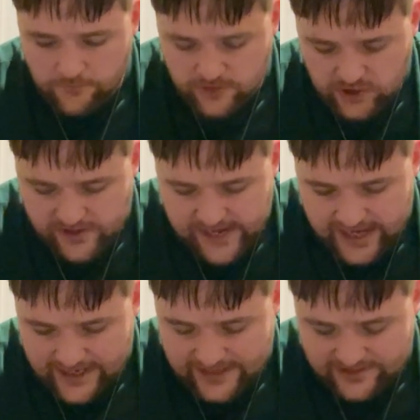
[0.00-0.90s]
So
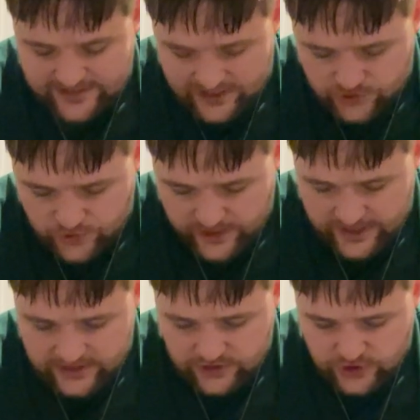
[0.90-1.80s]
yeah, let's get straight
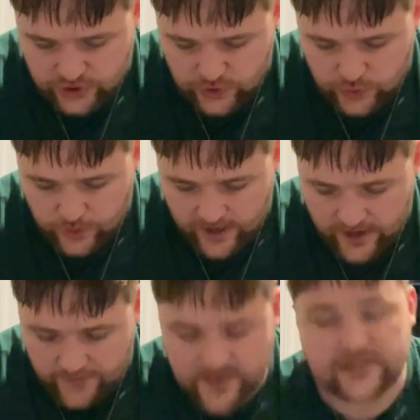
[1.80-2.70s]
into
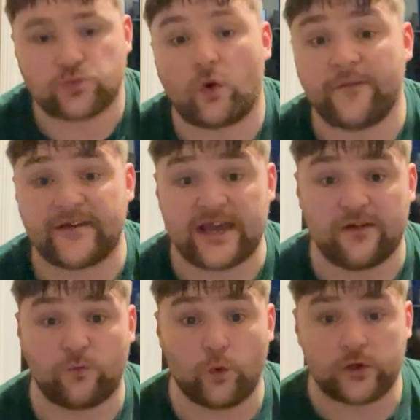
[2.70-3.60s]
this one
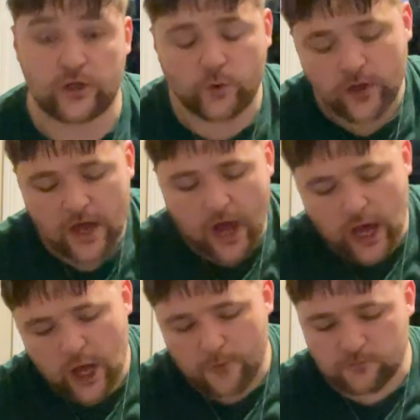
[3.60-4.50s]
here for you.
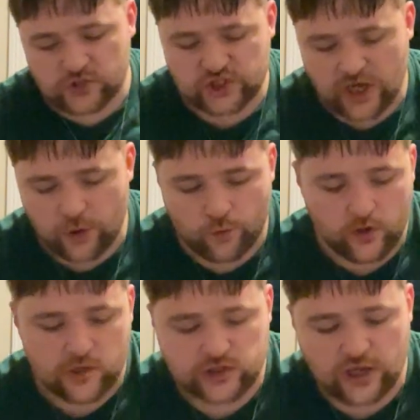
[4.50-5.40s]
So
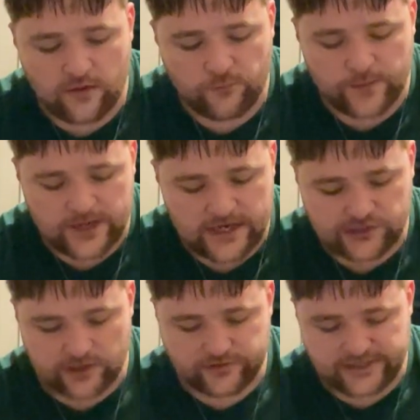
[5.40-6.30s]
we'll start off with the
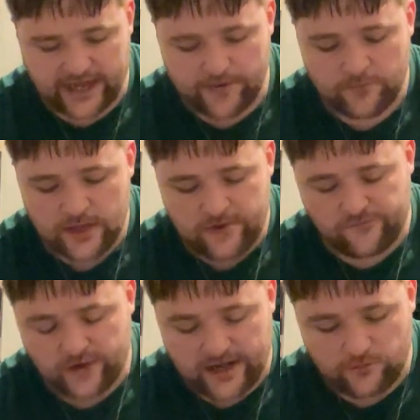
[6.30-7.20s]
Chelsea game.
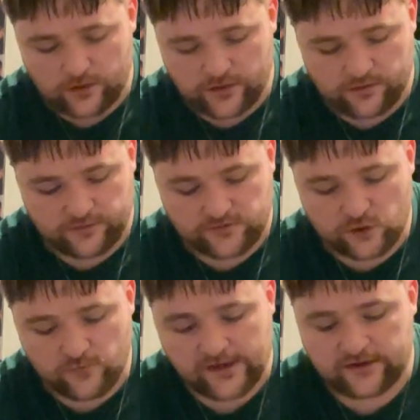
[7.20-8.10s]
If anyone's
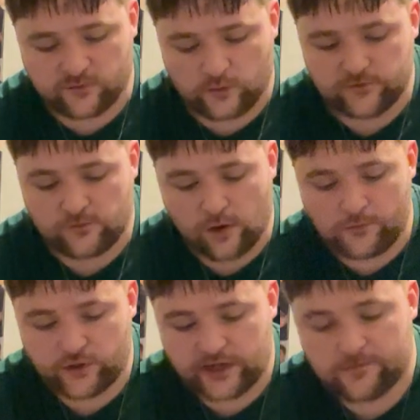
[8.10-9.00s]
new around here and wondering why I'm
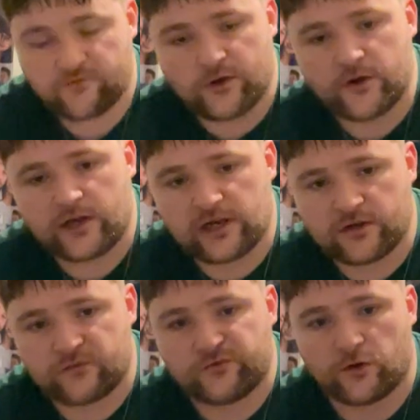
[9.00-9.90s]
looking at my phone, I
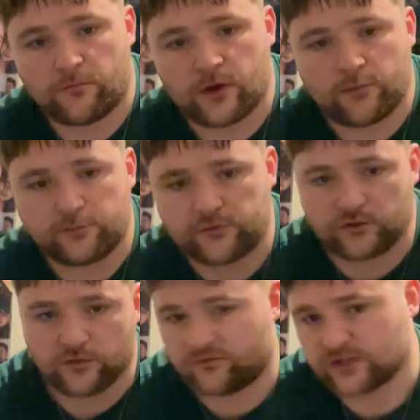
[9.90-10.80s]
look at Footmob
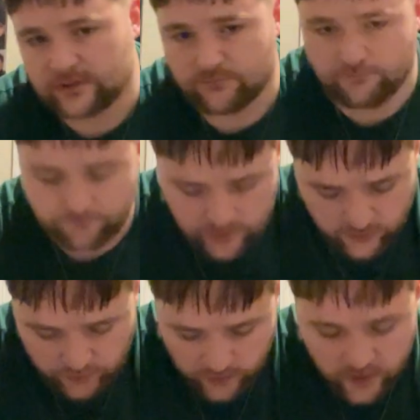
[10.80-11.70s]
to obviously
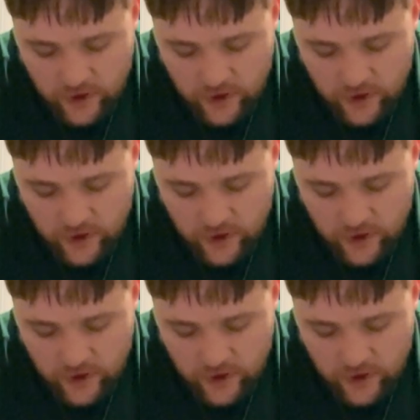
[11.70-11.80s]
look at